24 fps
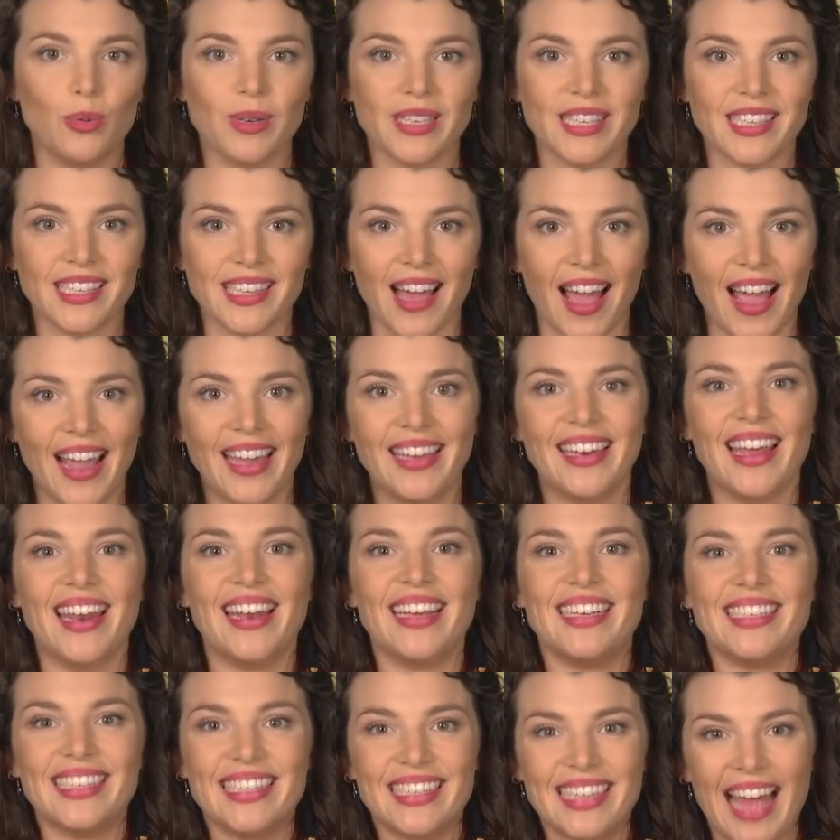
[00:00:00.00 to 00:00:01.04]
to assign an
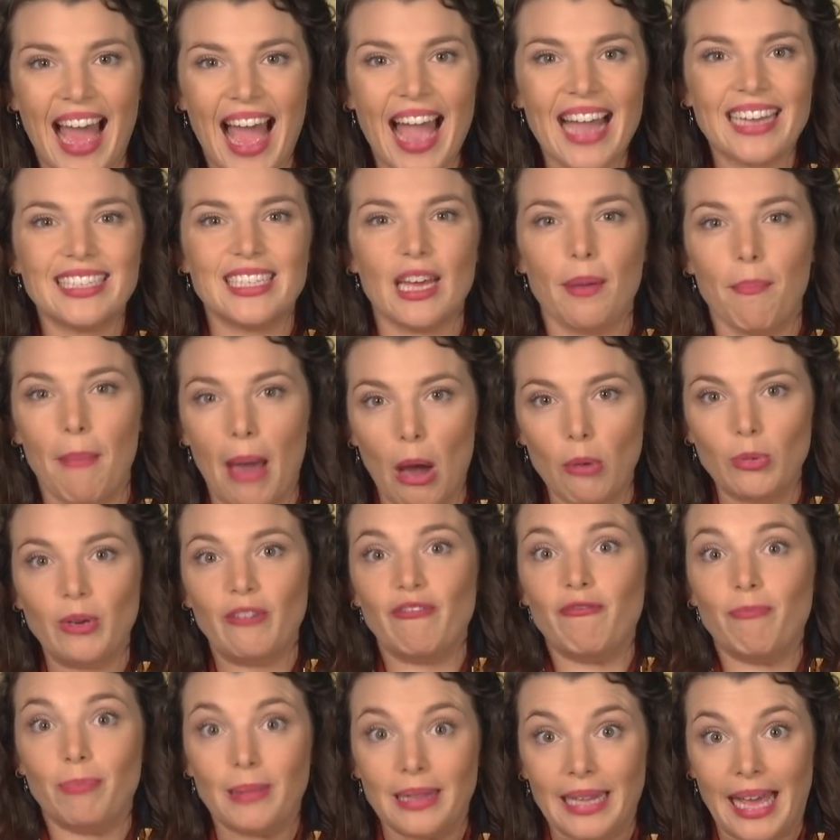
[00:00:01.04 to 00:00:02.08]
exact amount
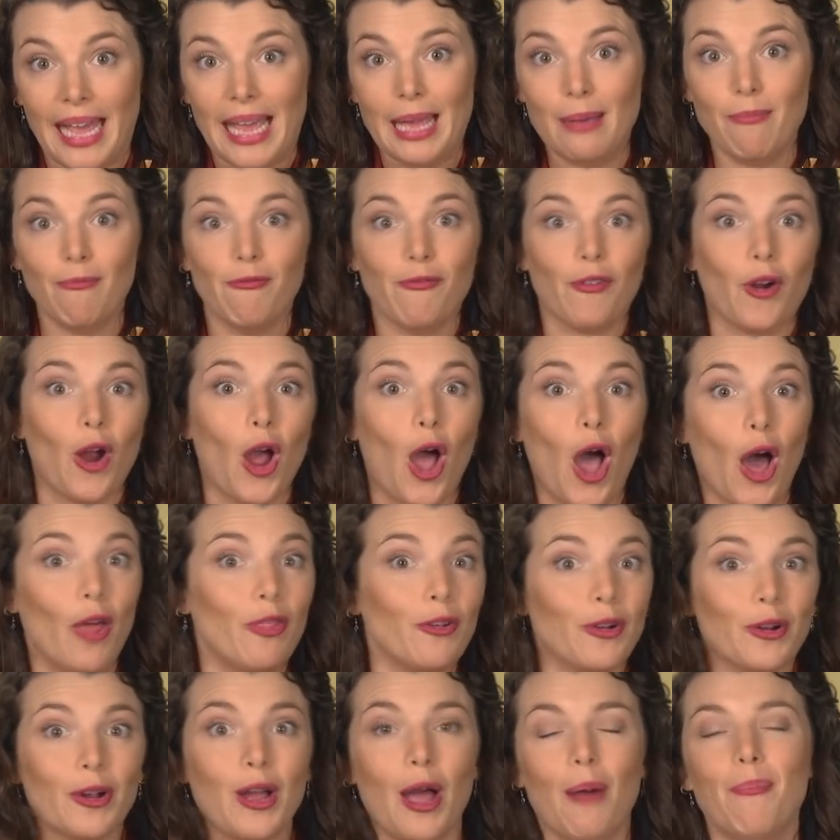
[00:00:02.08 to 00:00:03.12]
of blame for
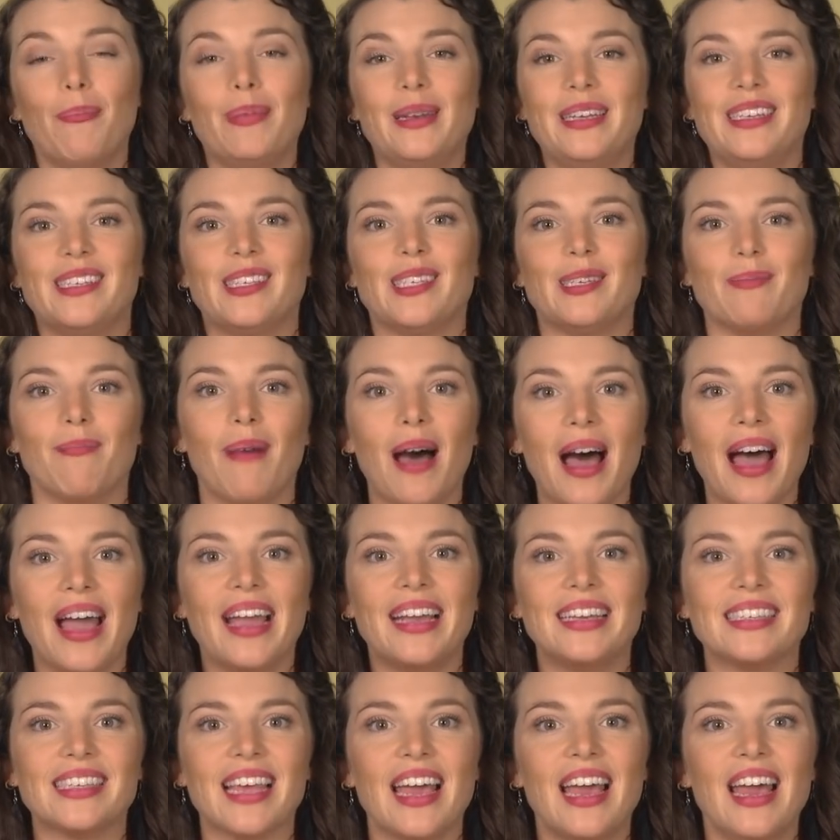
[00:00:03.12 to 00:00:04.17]
other companies'
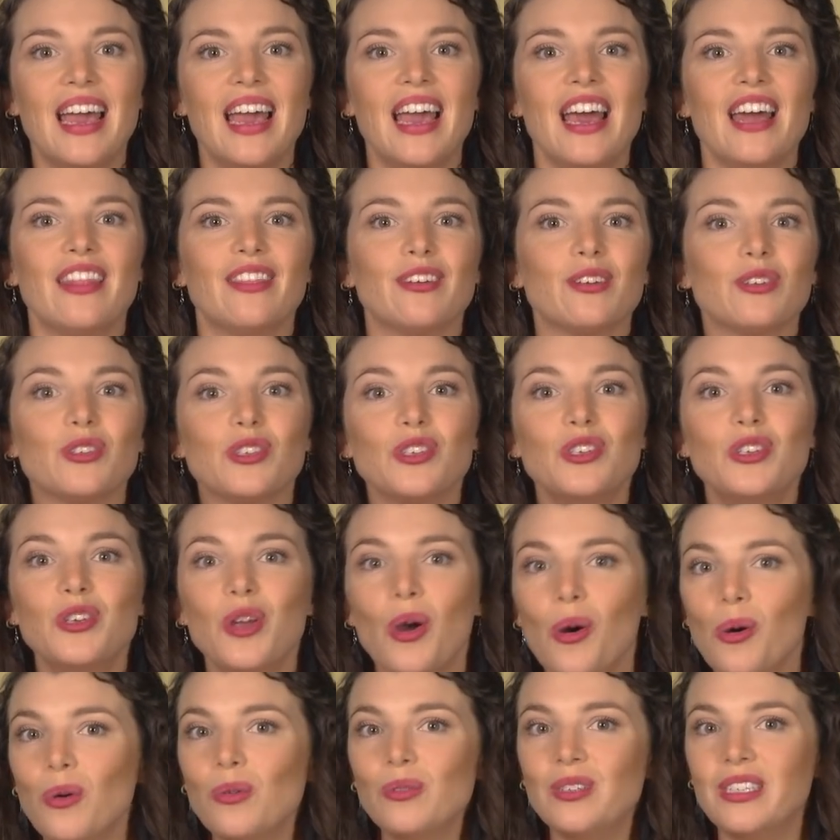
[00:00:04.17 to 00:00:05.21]
demise, there's
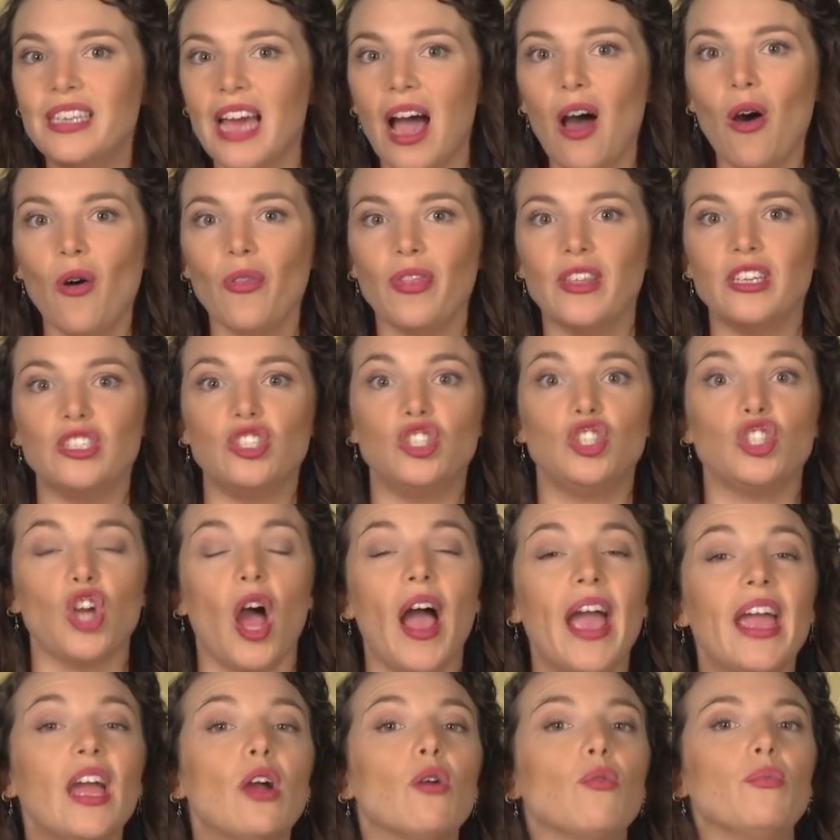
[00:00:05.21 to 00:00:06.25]
no doubt that
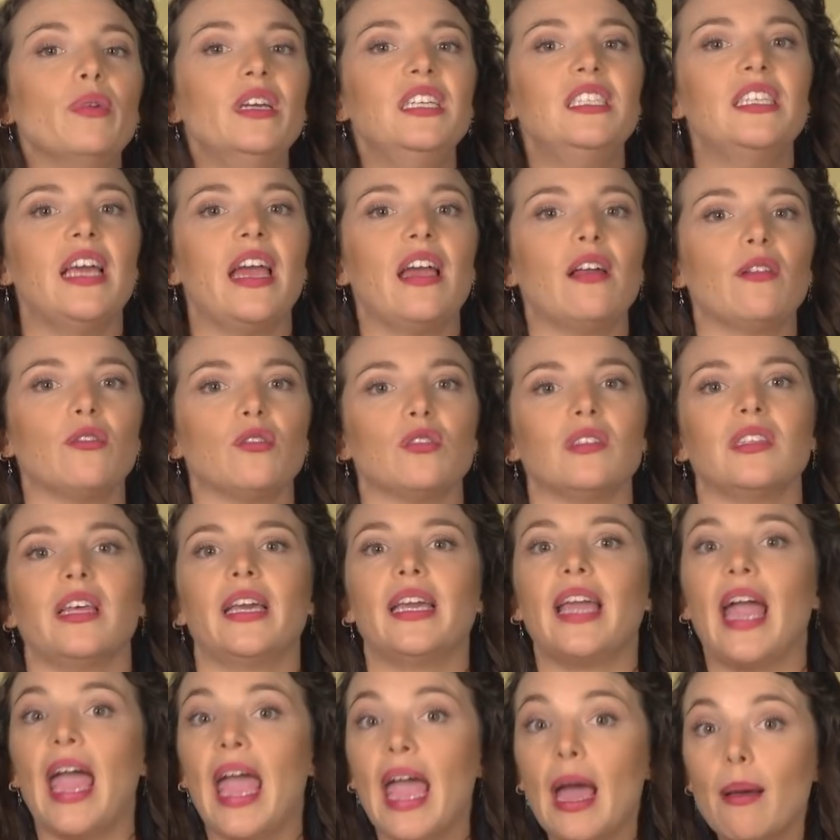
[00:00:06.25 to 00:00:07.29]
giant retailers
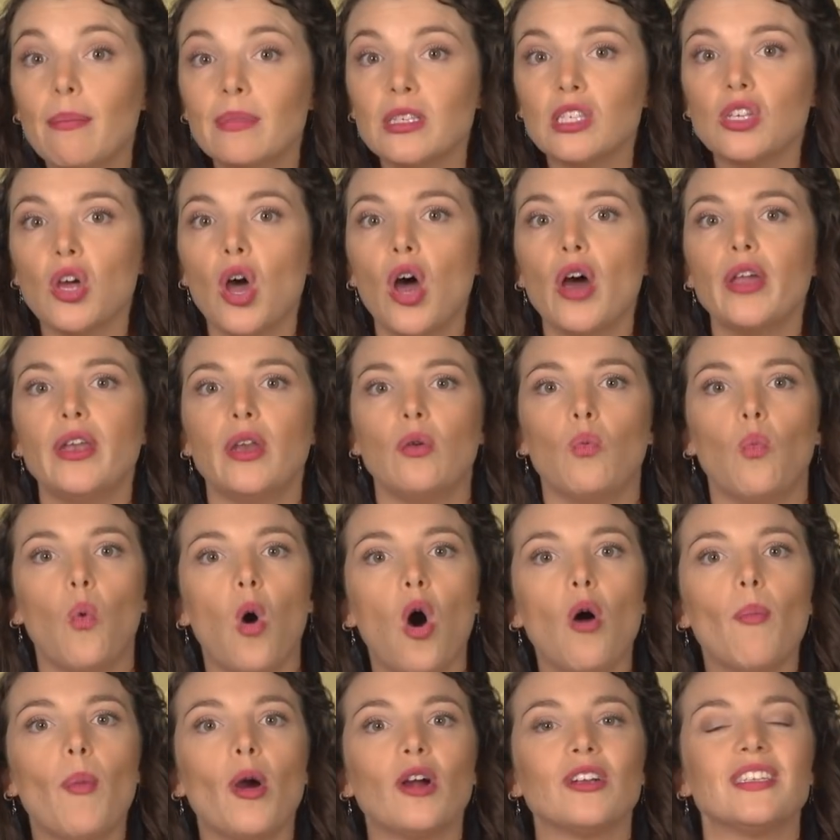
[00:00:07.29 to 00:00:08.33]
like Amazon and
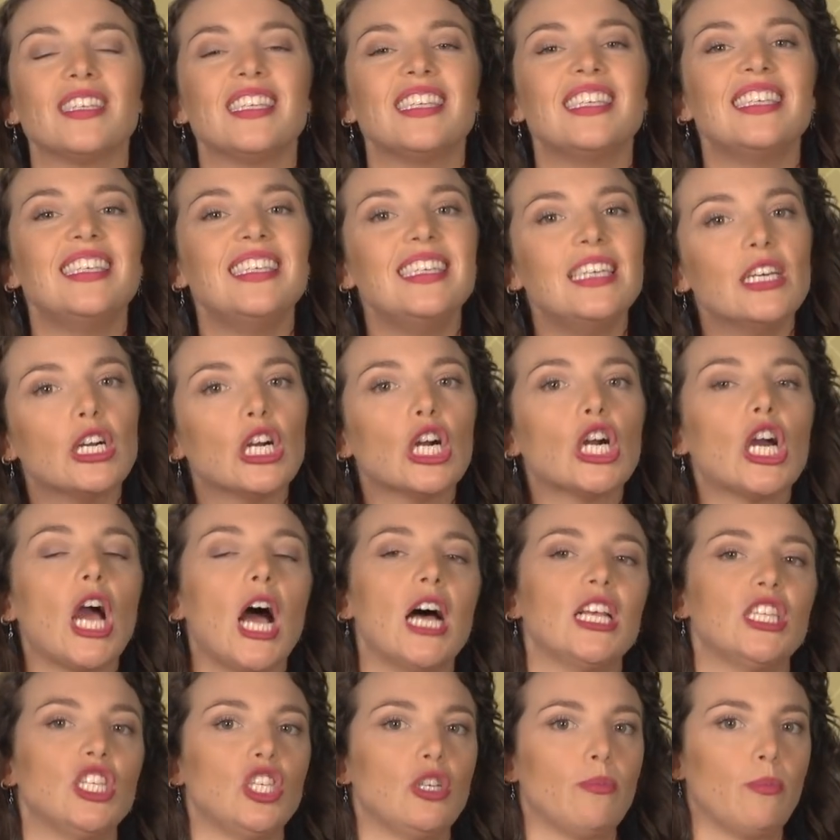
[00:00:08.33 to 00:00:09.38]
Walmart steer
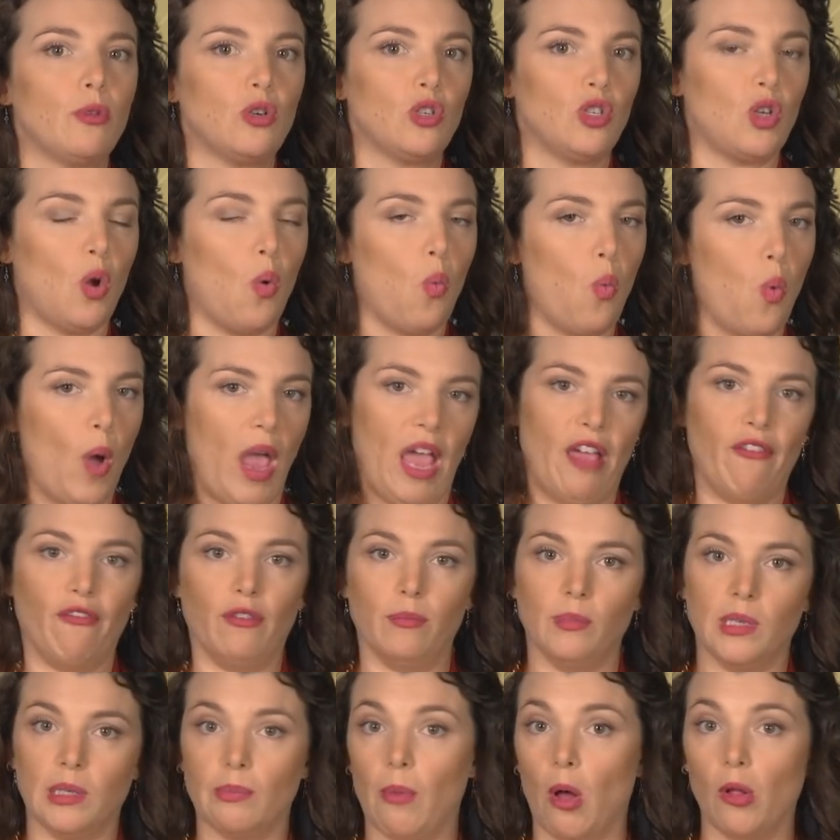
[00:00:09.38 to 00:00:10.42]
customers away
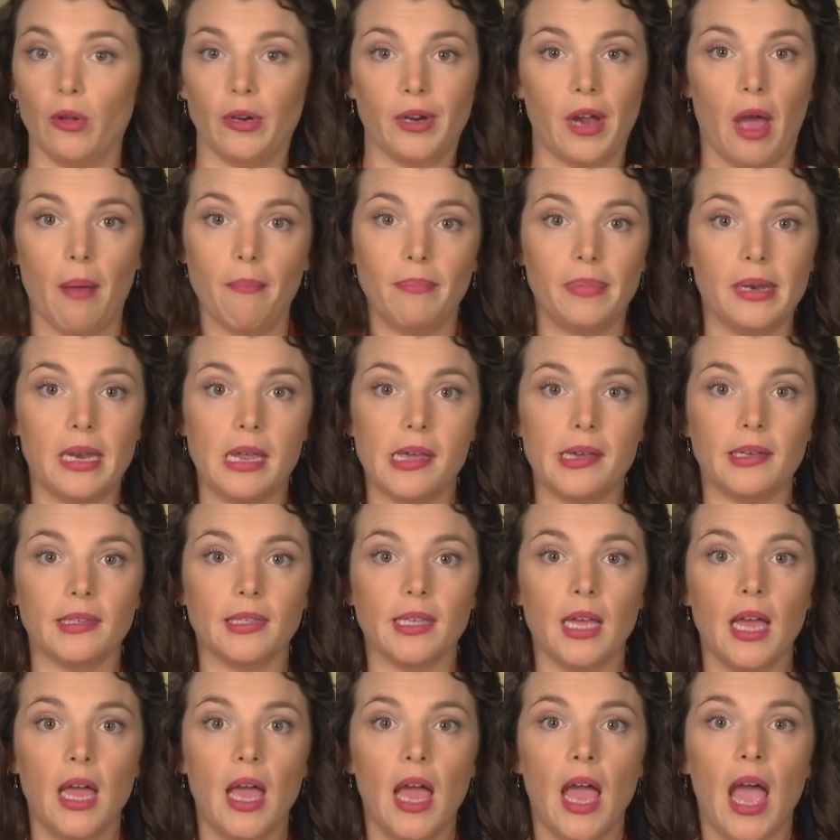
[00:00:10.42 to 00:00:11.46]
from smaller companies.